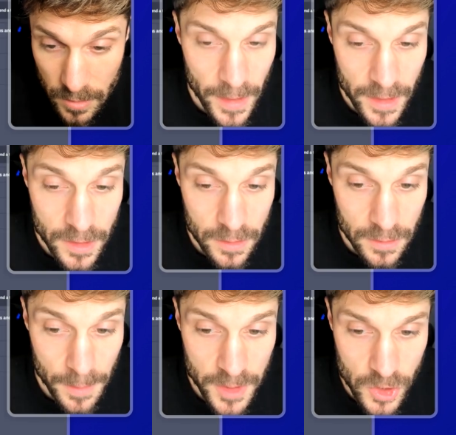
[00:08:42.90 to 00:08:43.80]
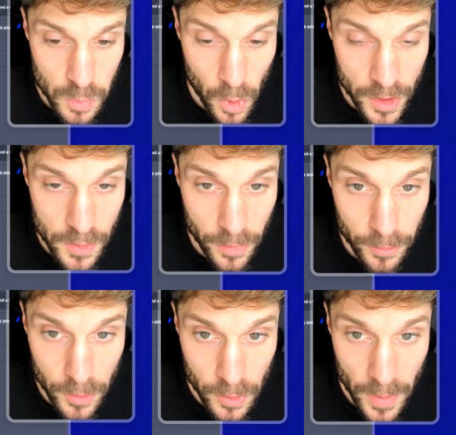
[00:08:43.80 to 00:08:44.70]
And let me just walk you
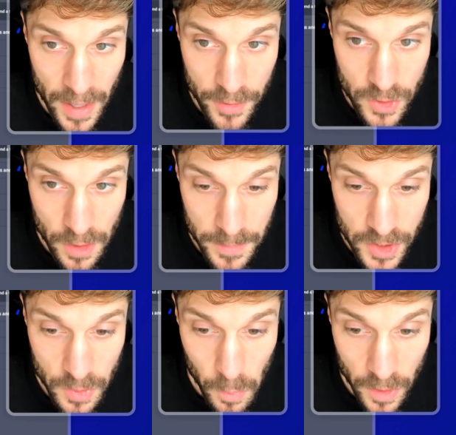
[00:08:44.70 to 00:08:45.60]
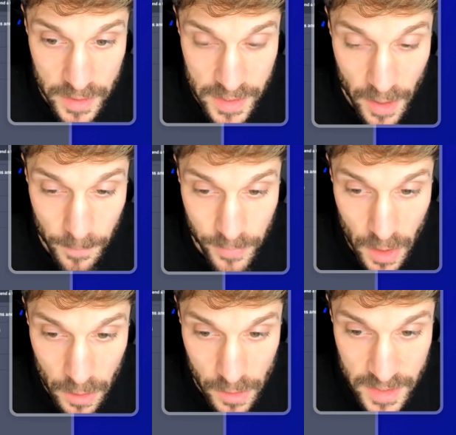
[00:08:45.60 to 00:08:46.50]
through how this automation works now.
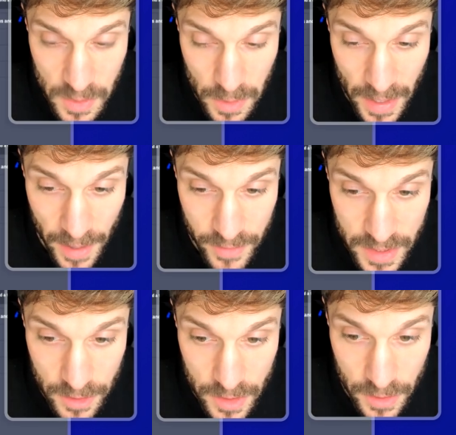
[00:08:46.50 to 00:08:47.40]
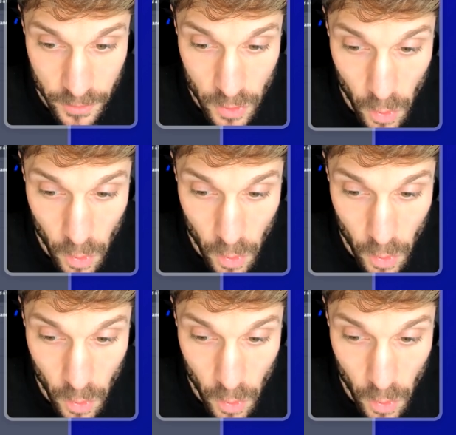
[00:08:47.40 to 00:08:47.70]
You can see we have a series of